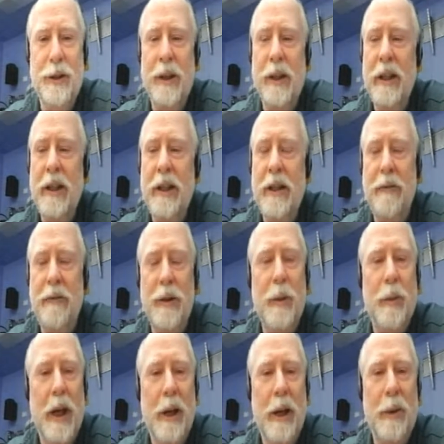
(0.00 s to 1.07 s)
need a few
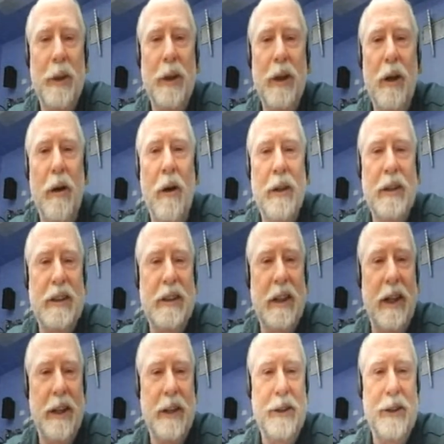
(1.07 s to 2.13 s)
people on
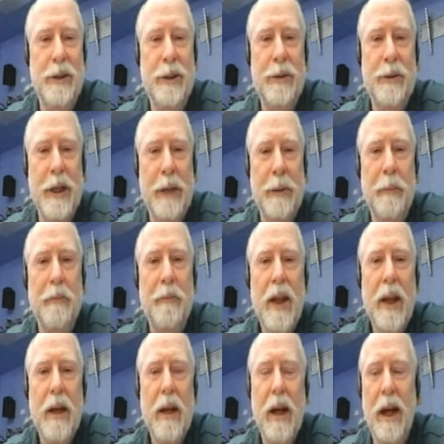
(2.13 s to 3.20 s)
site to do that, yep.
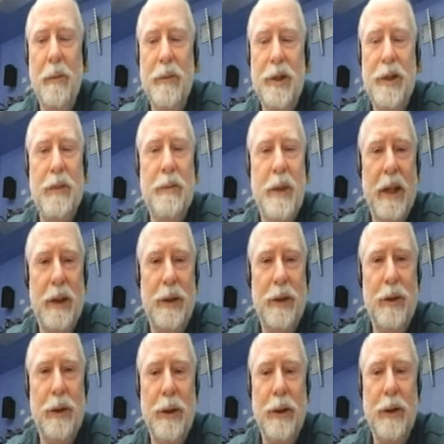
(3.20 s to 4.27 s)
um, just to make sure
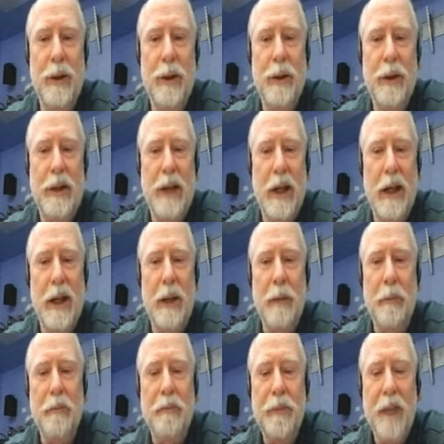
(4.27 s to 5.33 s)
you don't um,
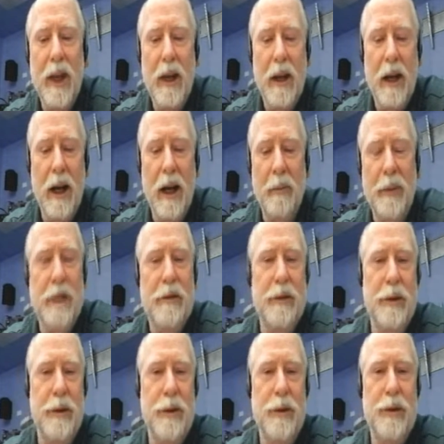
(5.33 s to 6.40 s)
um,
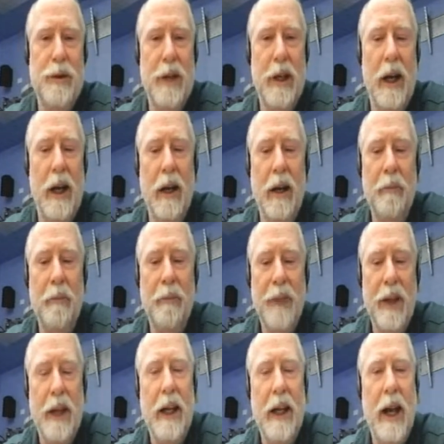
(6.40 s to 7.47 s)
introduce um,
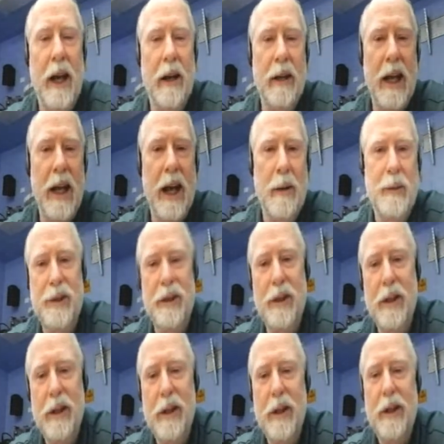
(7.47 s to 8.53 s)
any air gaps, yep.
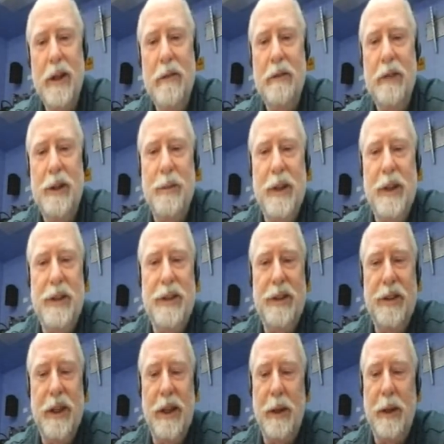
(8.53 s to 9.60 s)
which means,
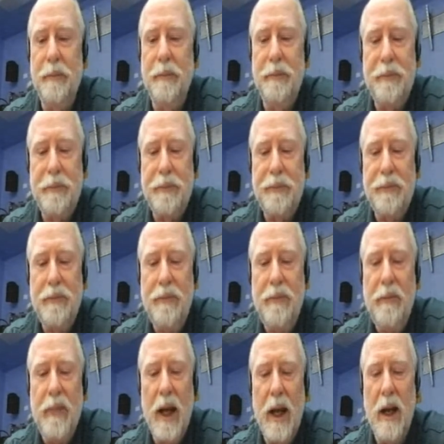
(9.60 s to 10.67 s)
um,
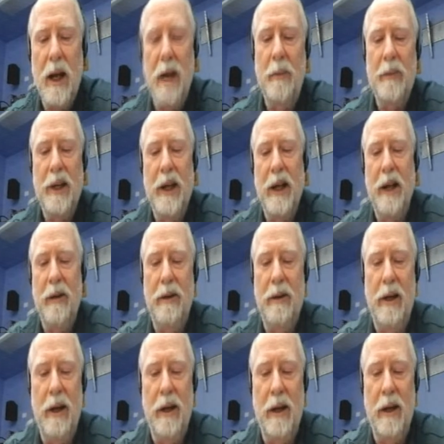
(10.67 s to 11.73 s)
um, yeah,
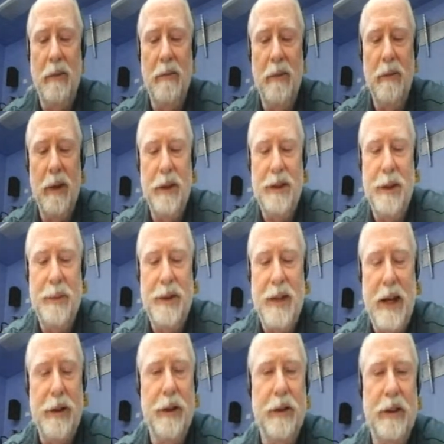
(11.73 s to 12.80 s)
uh,
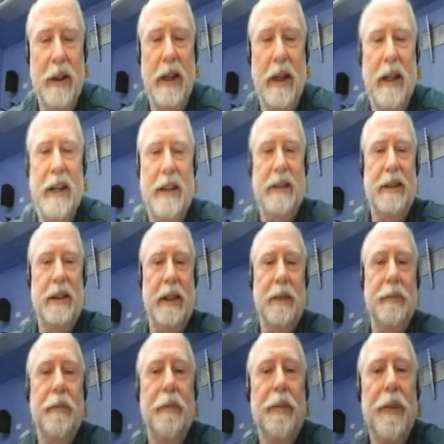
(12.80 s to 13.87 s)
substantial delays then.
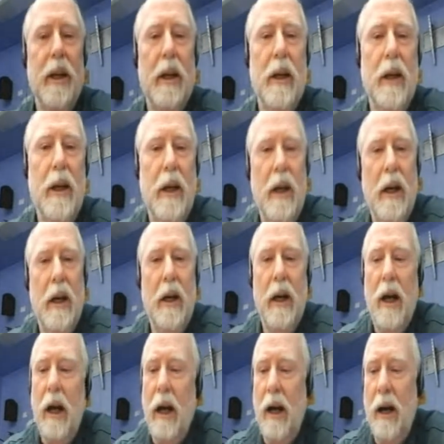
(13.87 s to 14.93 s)

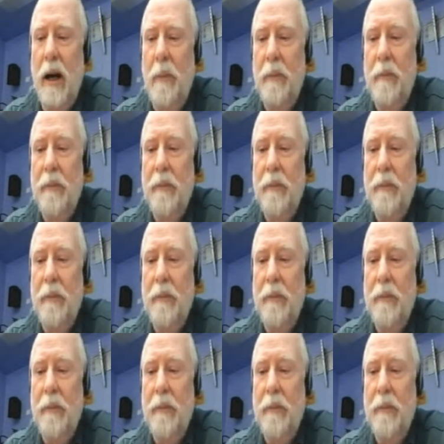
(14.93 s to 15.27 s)
and